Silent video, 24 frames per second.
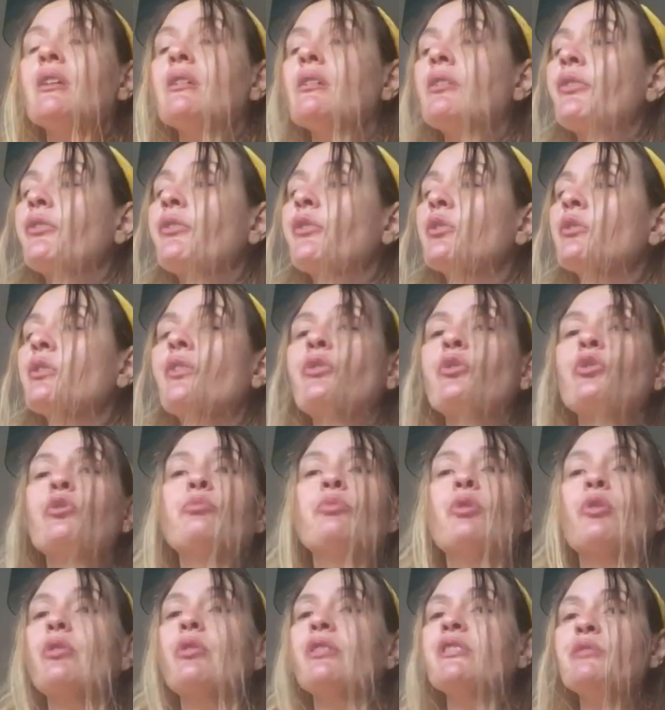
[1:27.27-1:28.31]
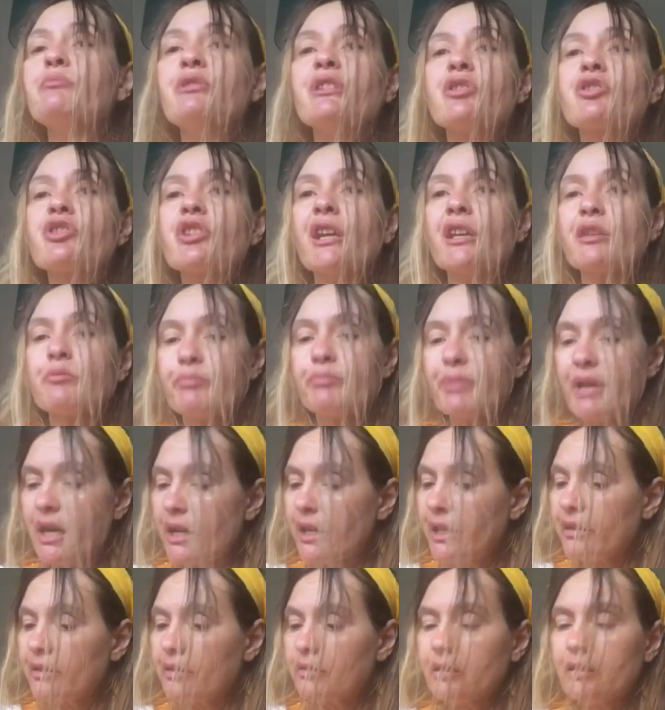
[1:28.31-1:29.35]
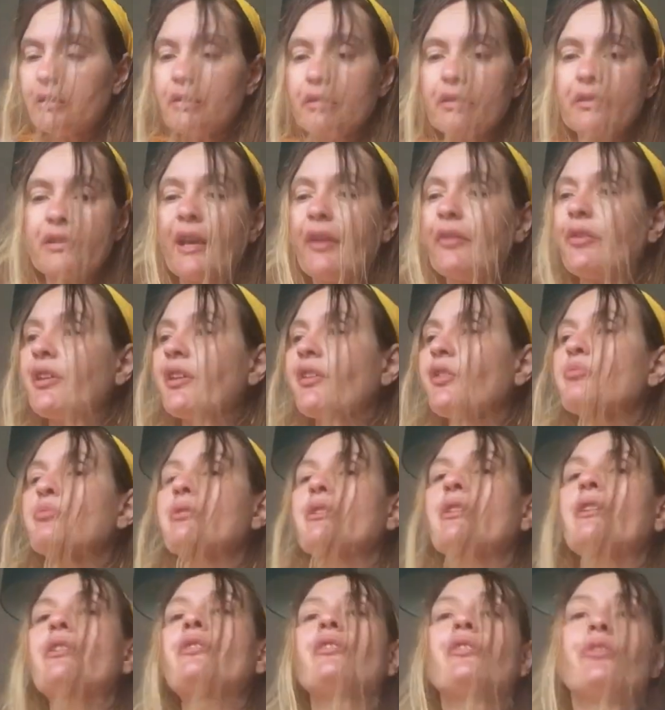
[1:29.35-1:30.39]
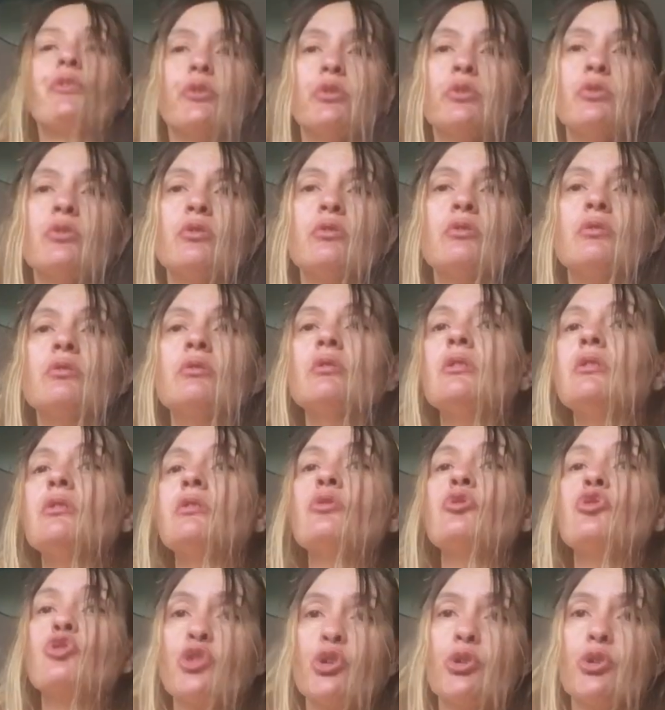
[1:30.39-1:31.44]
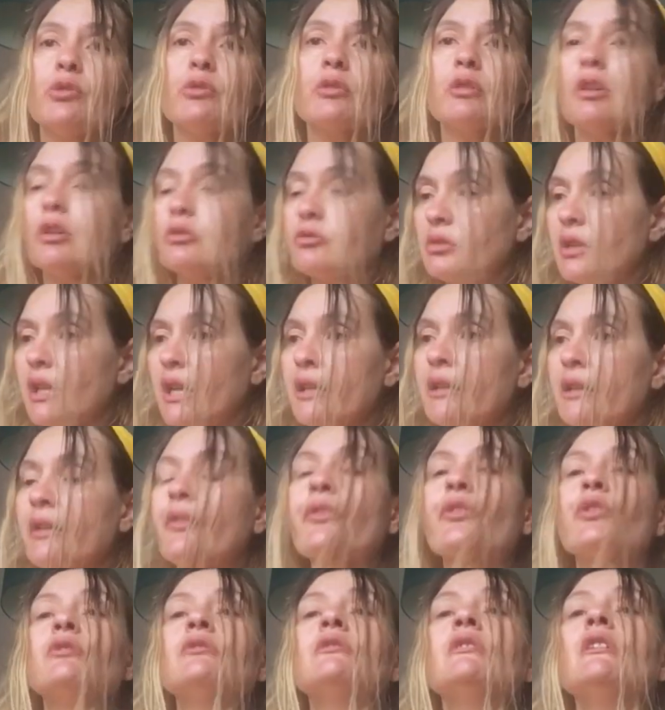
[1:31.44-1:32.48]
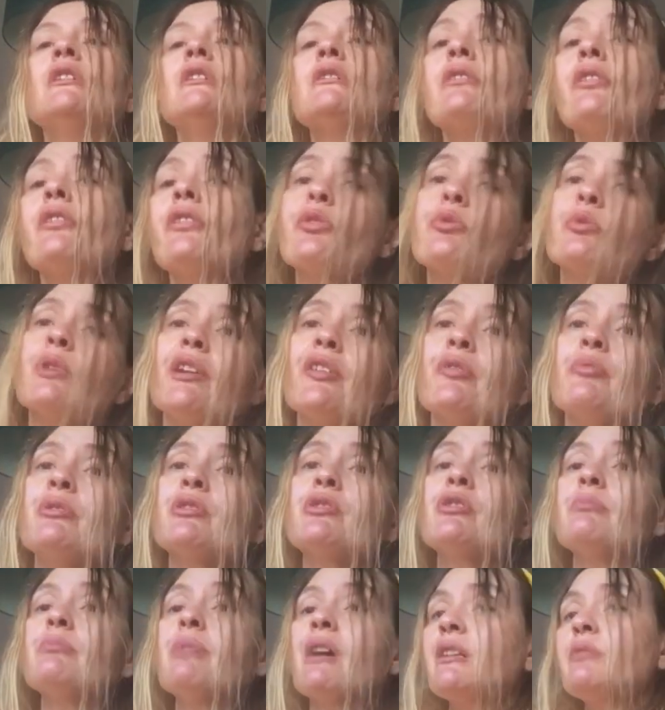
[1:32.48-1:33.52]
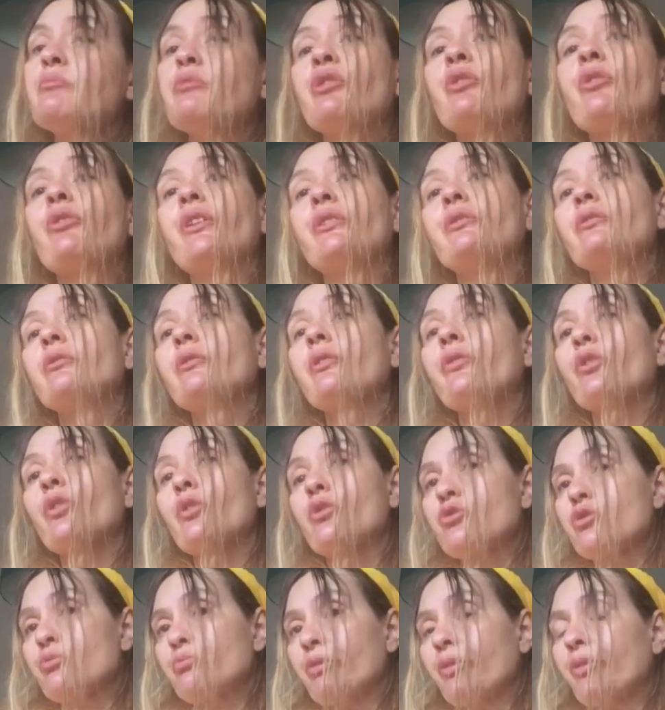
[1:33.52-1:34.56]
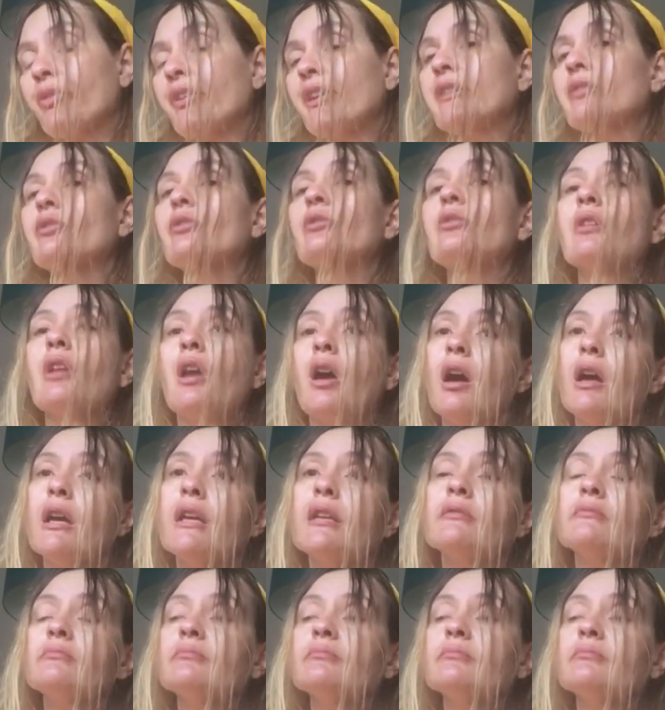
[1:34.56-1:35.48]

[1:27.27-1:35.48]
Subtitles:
So it's all already been checked by gas experts. It's all a joke on the lie. So this is why I speak about it, because I know it's 100% a lie.